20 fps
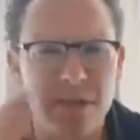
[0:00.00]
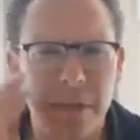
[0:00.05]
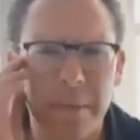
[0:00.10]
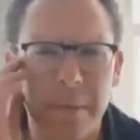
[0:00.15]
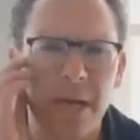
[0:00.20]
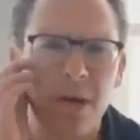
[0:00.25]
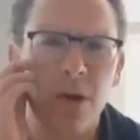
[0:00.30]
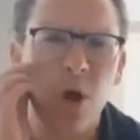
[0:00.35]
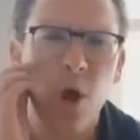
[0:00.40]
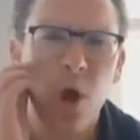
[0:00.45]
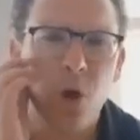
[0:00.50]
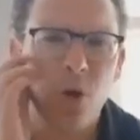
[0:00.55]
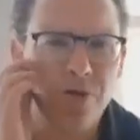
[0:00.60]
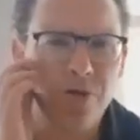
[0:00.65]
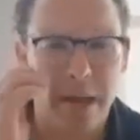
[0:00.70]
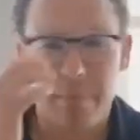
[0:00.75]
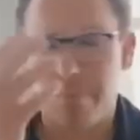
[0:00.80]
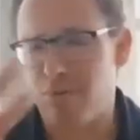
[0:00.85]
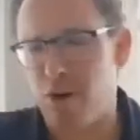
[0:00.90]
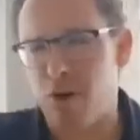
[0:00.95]

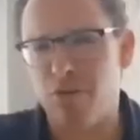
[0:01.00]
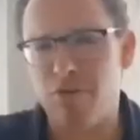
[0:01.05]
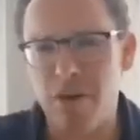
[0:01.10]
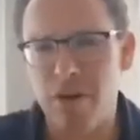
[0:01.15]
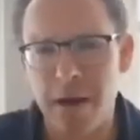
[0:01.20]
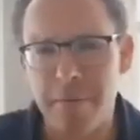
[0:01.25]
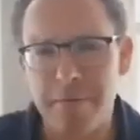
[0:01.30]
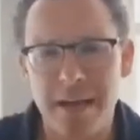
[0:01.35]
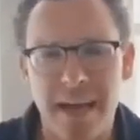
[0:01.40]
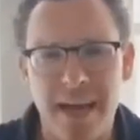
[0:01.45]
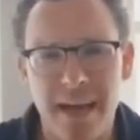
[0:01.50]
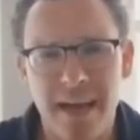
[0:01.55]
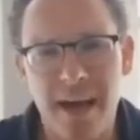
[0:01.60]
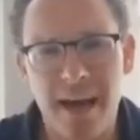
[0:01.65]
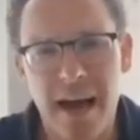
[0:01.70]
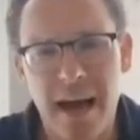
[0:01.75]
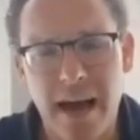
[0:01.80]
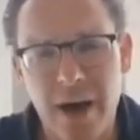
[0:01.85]
They programmed it